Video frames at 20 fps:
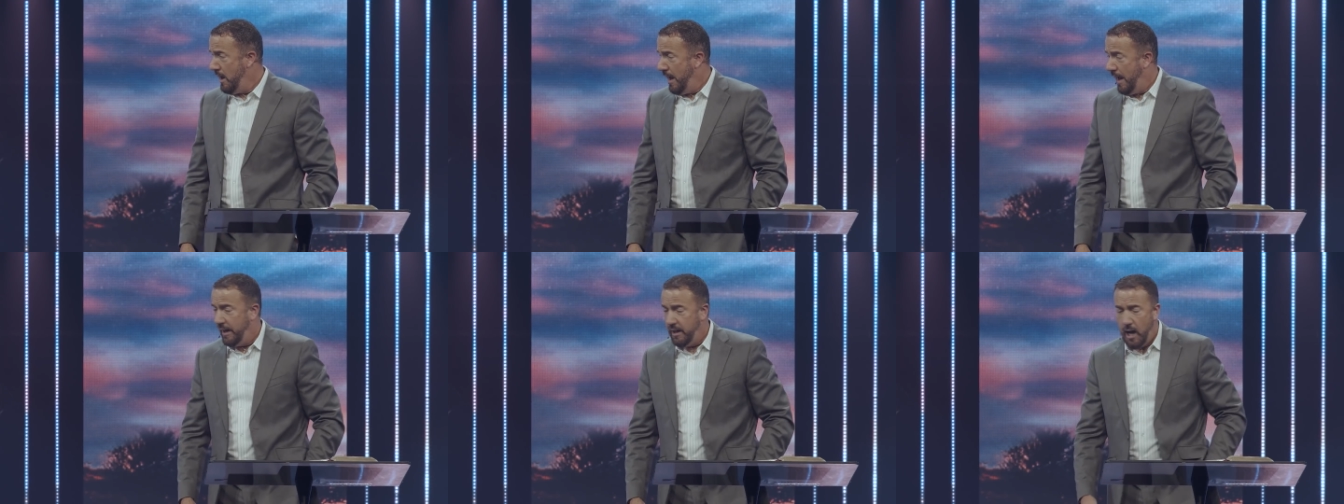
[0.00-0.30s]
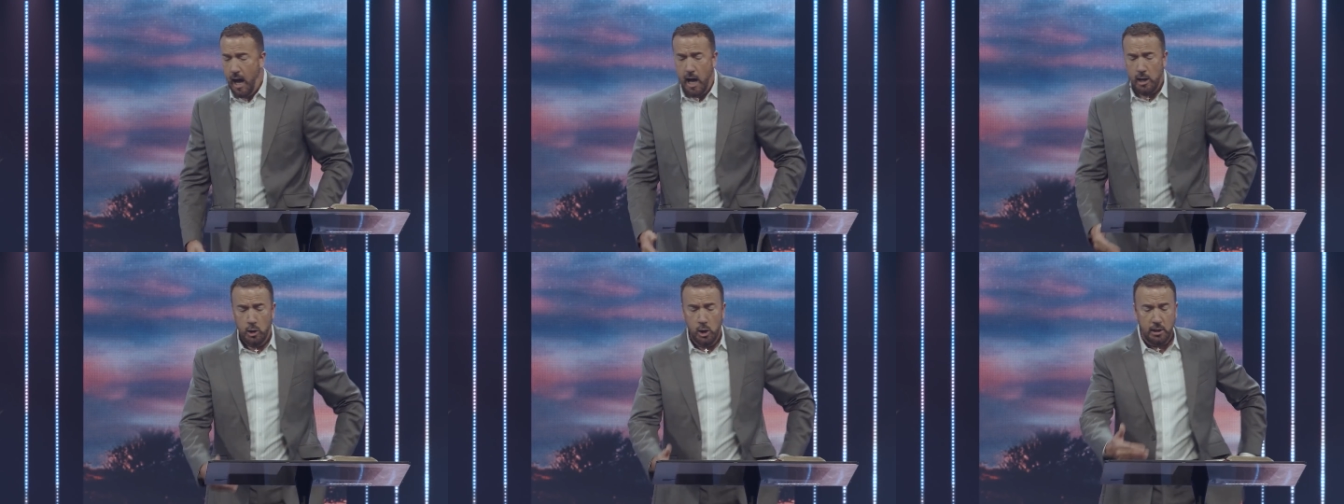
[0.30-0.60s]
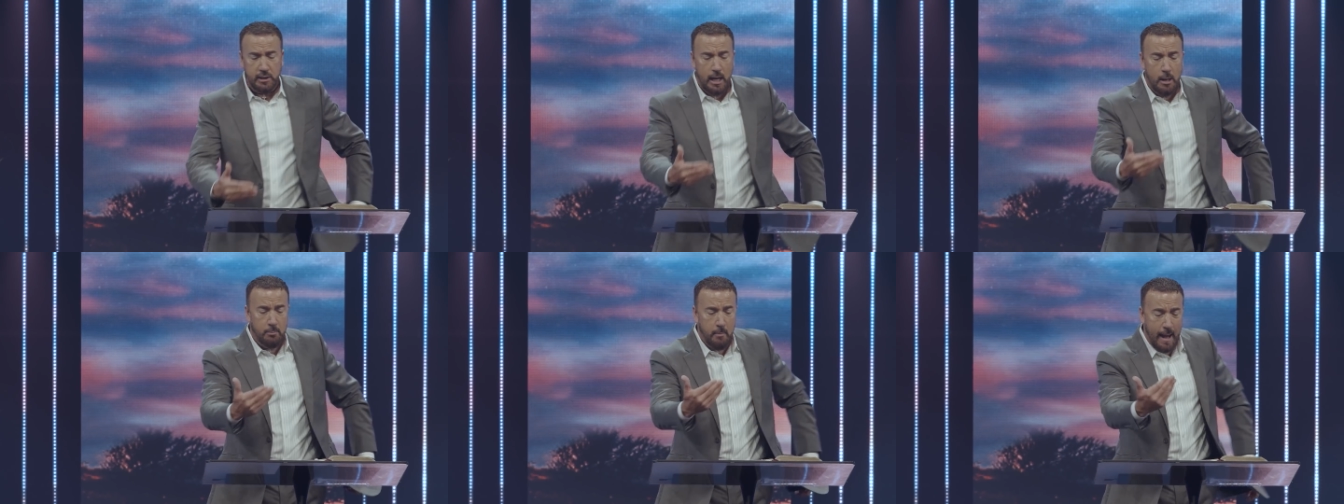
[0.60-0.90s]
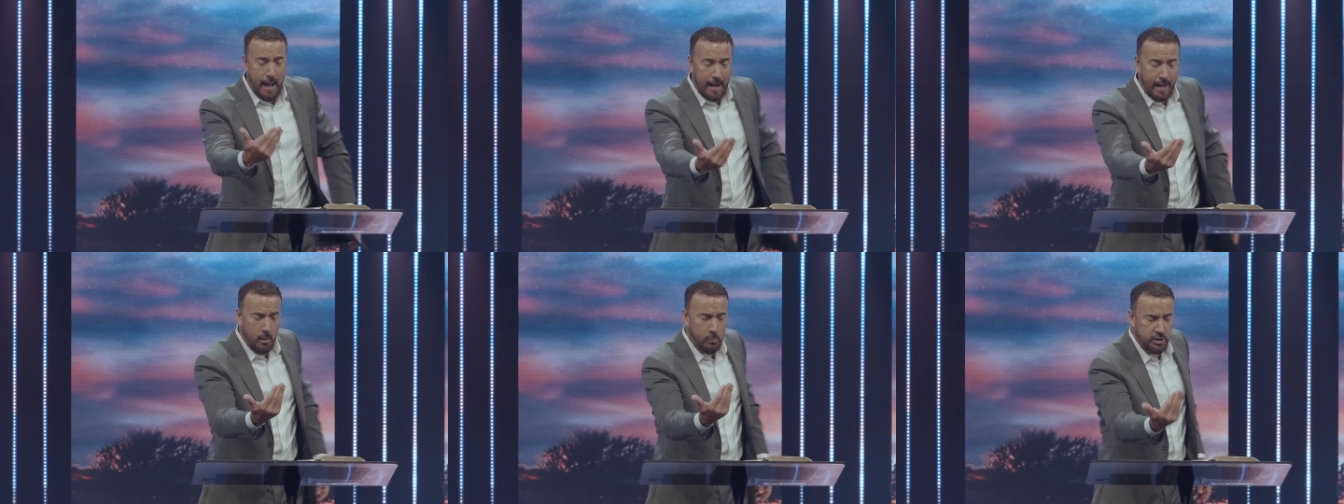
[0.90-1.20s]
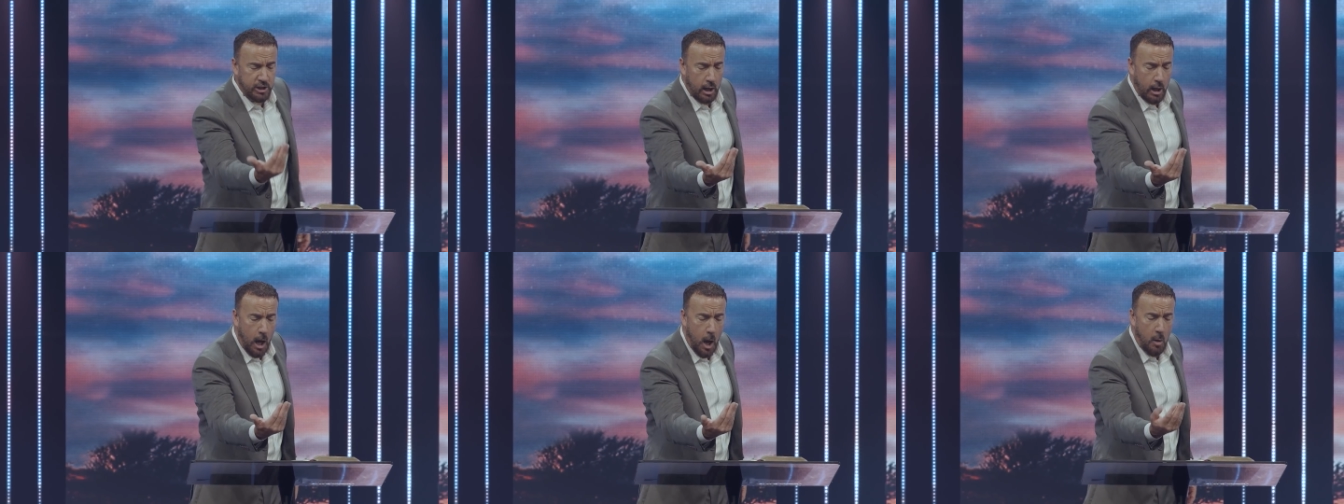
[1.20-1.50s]
And God looked at man that was
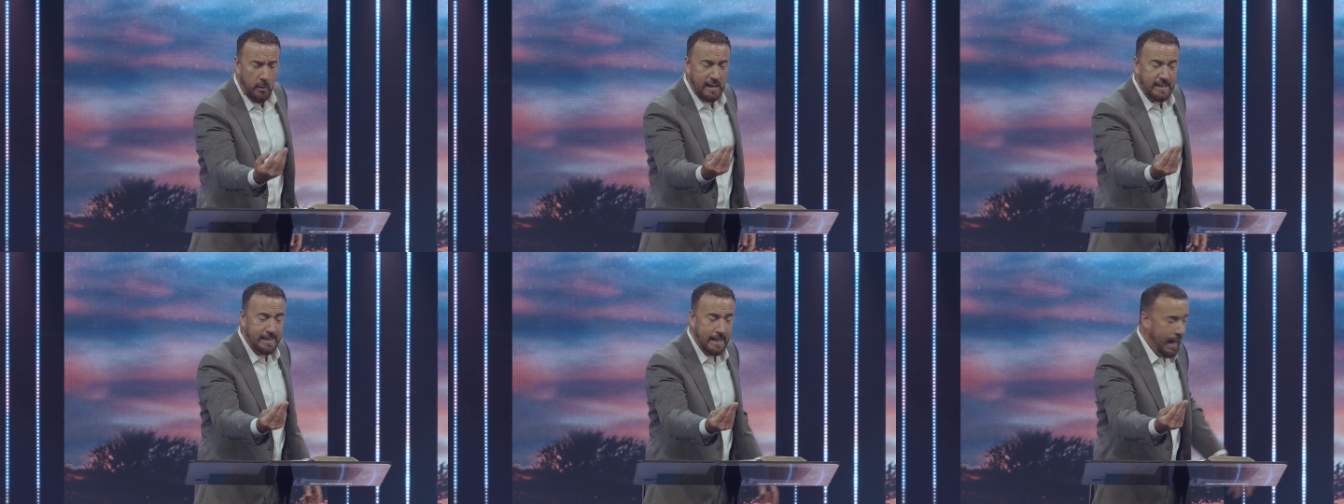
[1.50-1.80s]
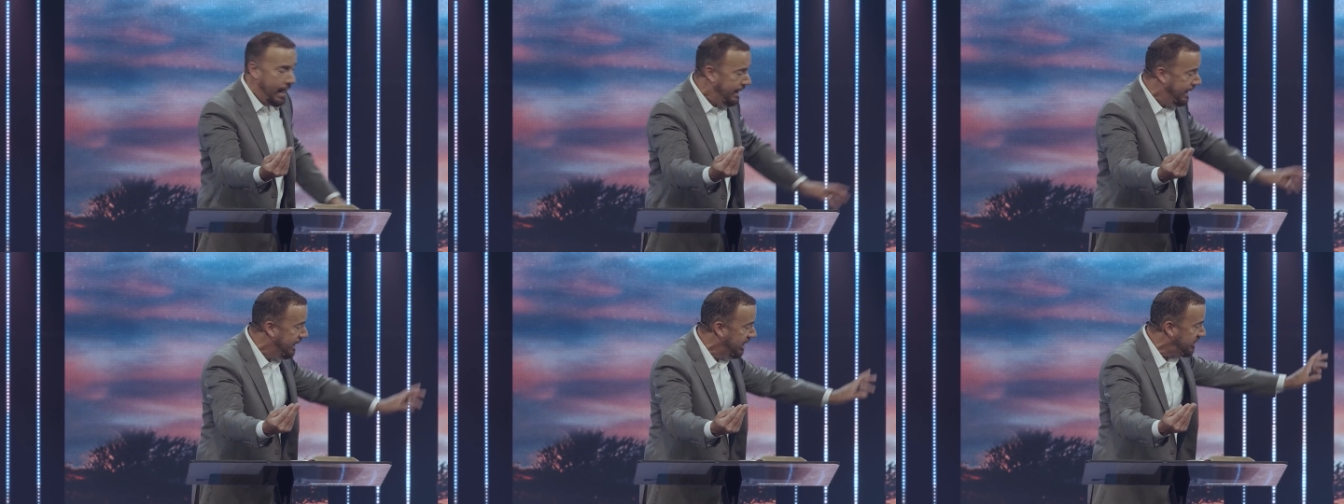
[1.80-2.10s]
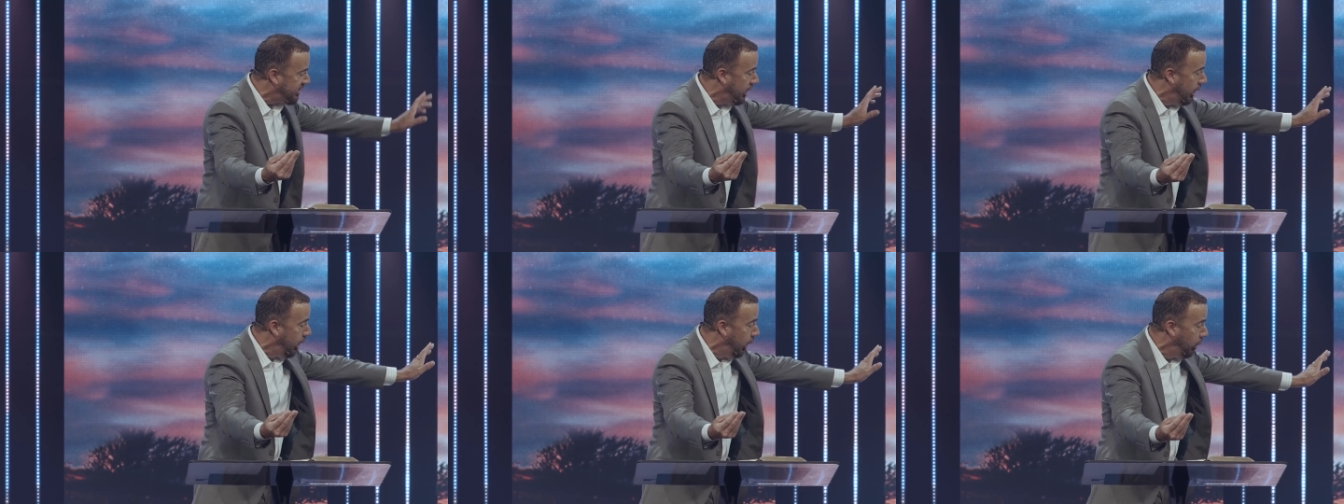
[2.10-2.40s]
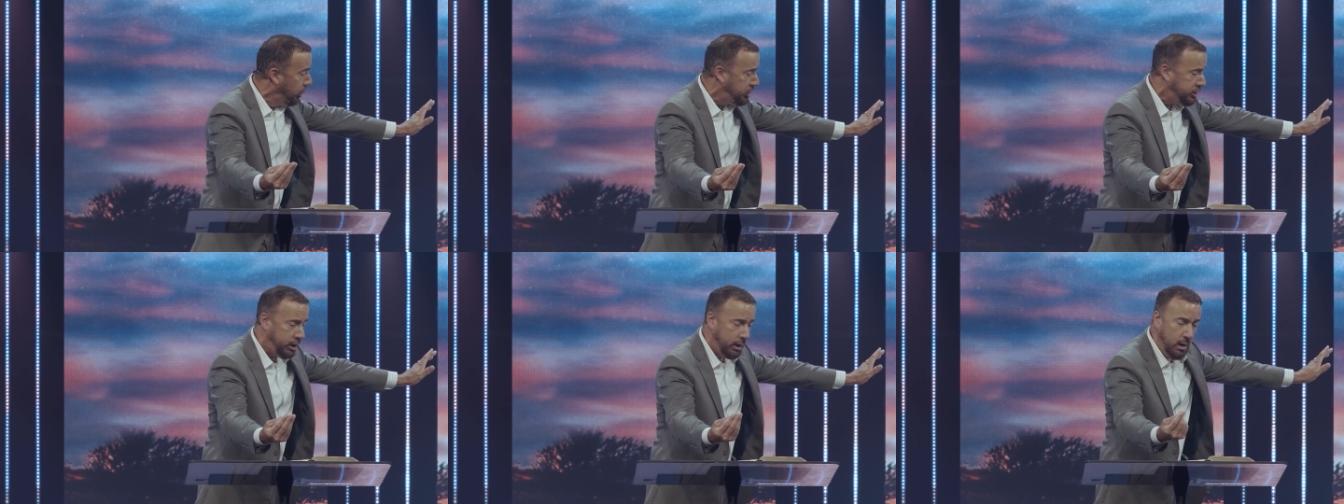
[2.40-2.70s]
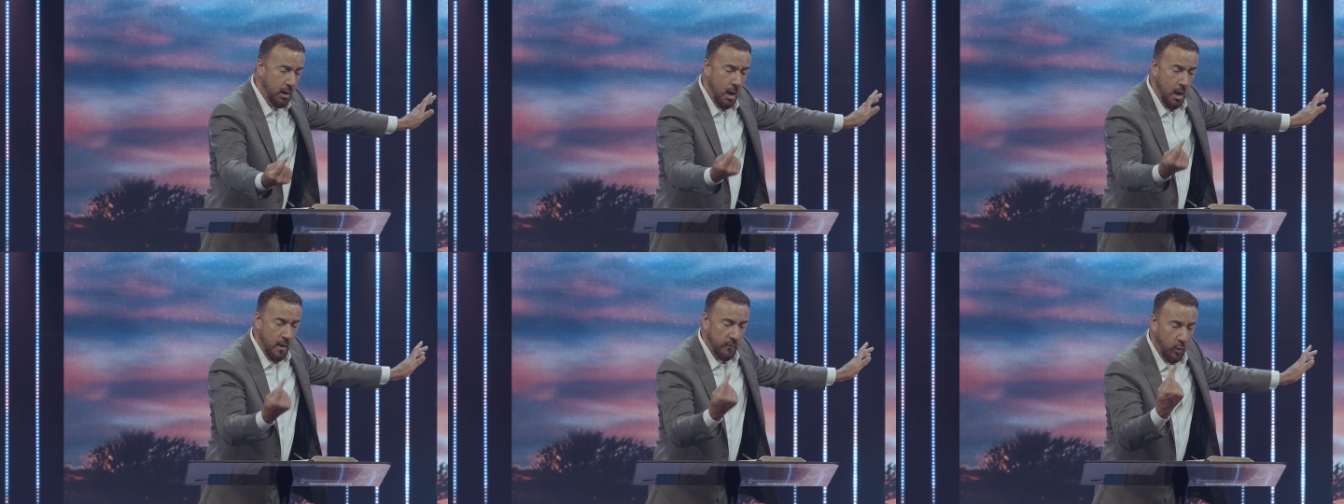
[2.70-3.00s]
alone. He said, I need a solution
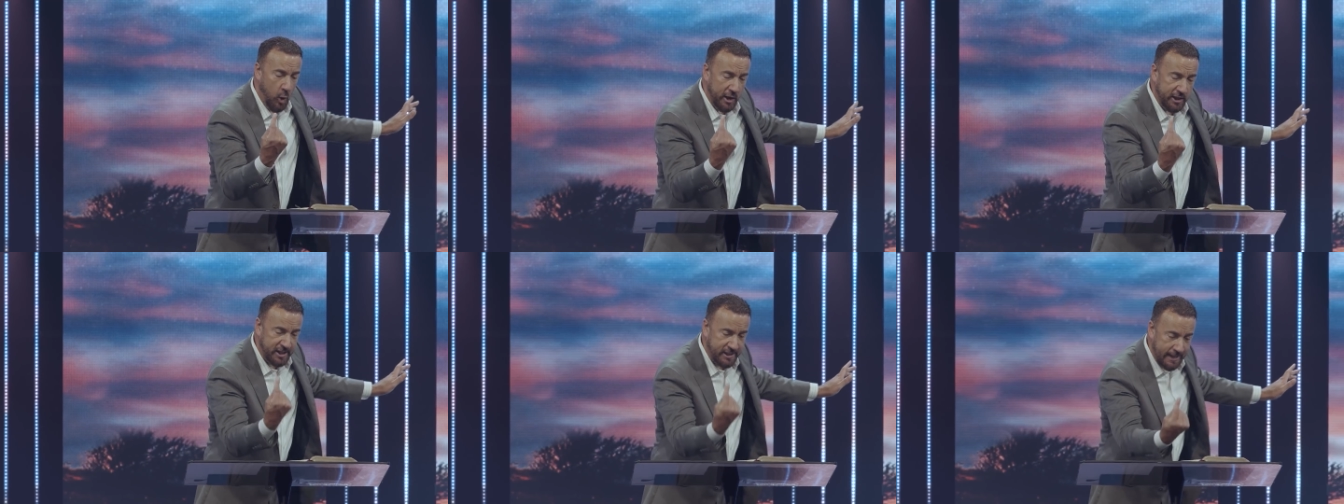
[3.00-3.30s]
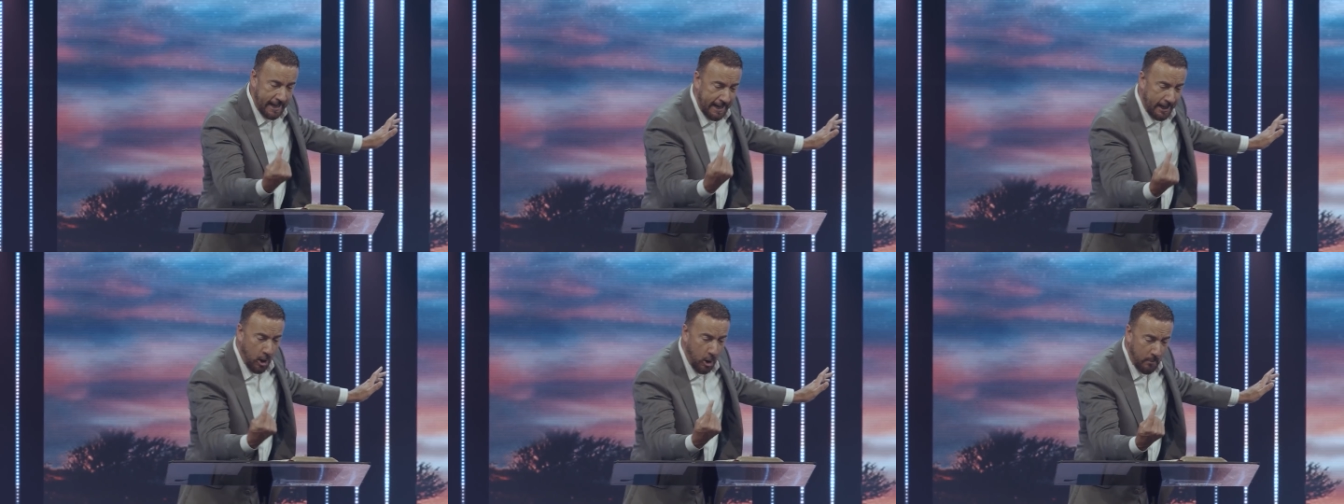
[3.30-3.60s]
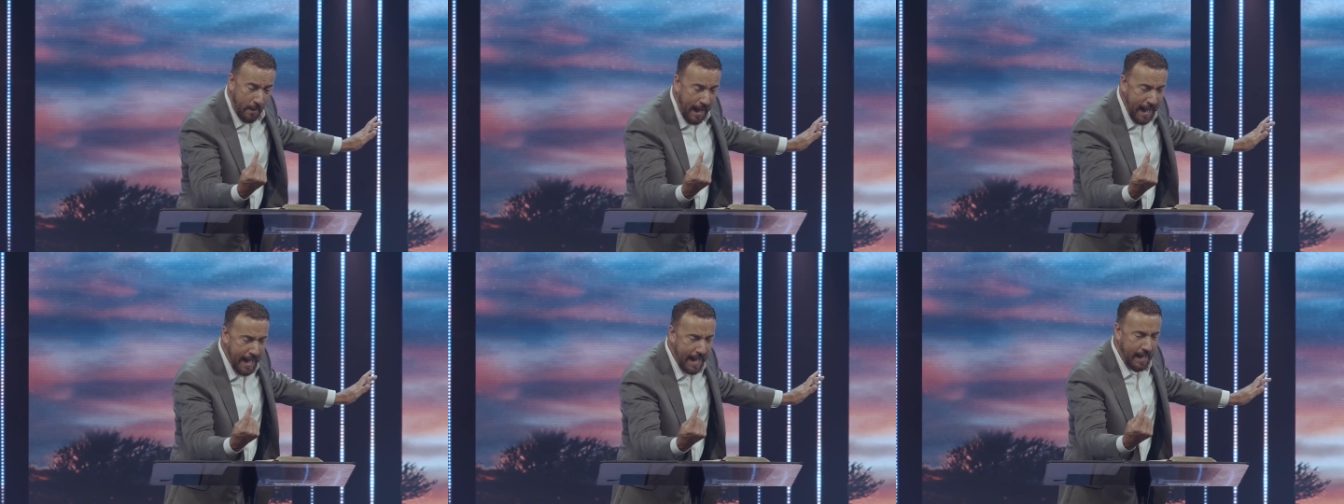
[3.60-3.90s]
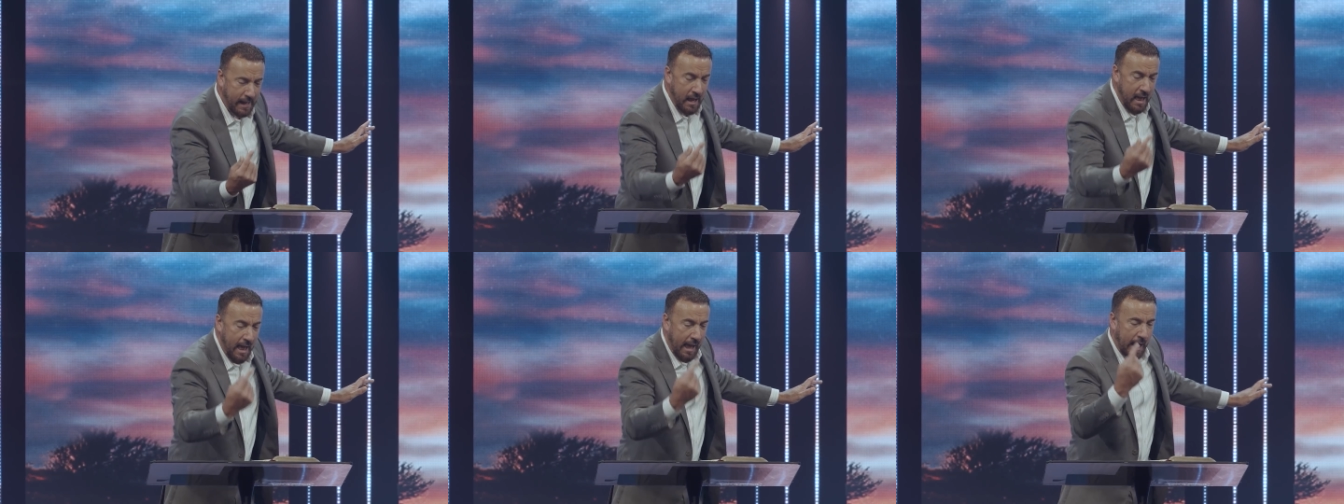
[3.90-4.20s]
for a single man.